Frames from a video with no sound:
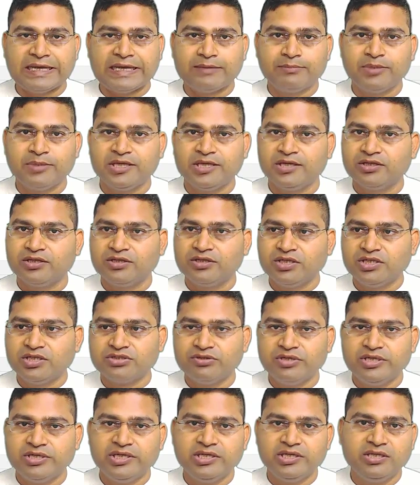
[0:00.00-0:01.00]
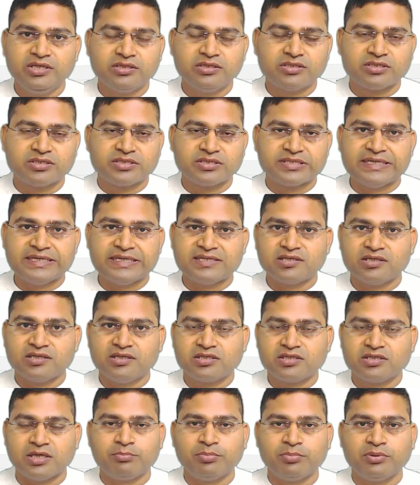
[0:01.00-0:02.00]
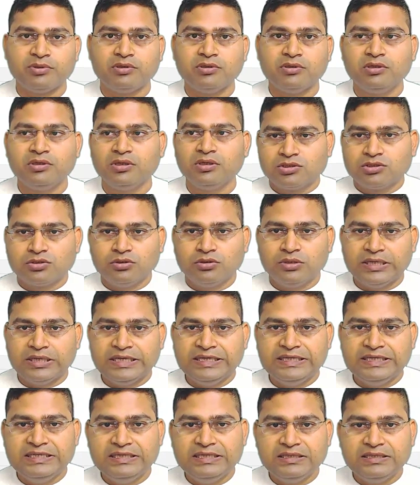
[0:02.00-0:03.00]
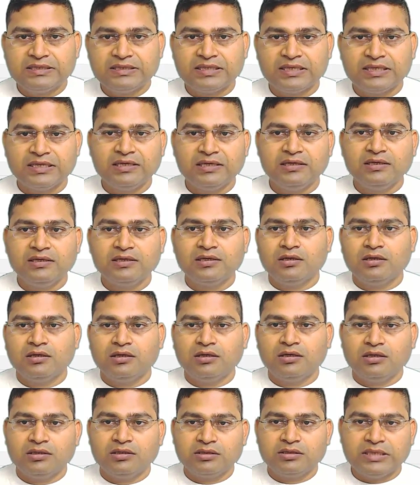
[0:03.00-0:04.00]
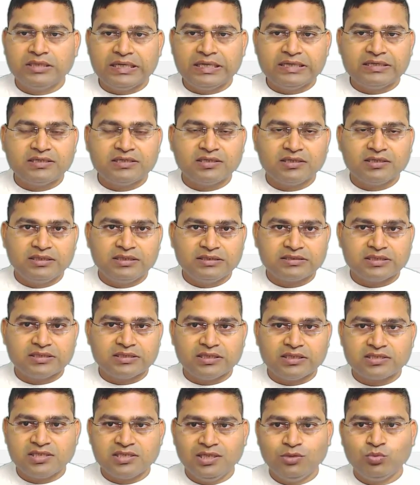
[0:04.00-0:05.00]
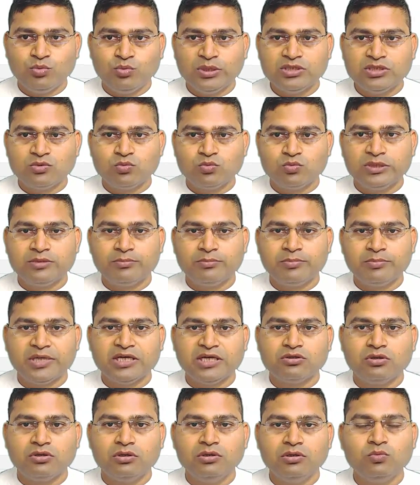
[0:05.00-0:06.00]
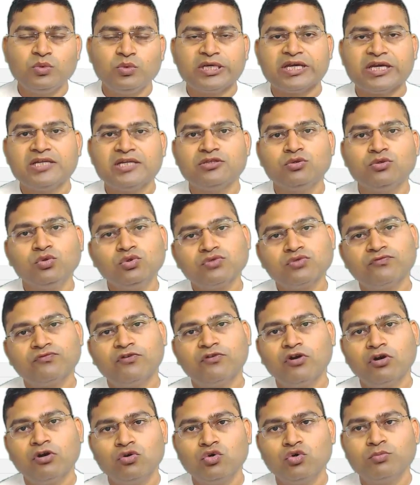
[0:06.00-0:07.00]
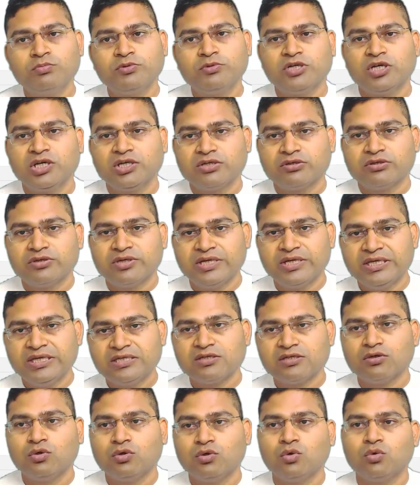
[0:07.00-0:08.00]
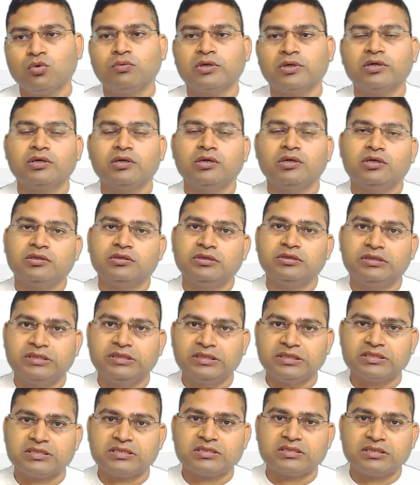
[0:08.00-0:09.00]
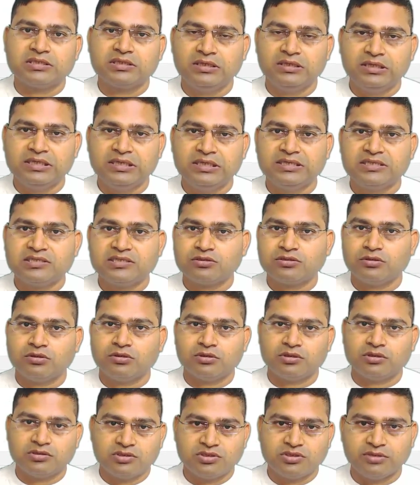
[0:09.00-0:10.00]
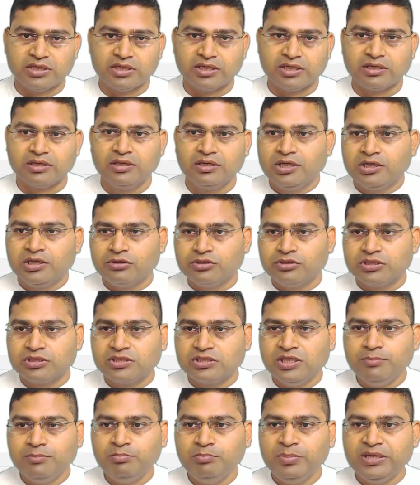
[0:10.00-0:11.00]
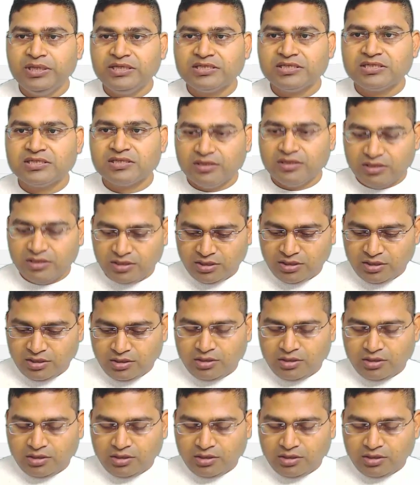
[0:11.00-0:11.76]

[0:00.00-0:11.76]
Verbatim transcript: can be a dictionary, set, tuple. So anything uh, that is a sequence within Python, we can use for loop to iterate over this list or string. Now the simplest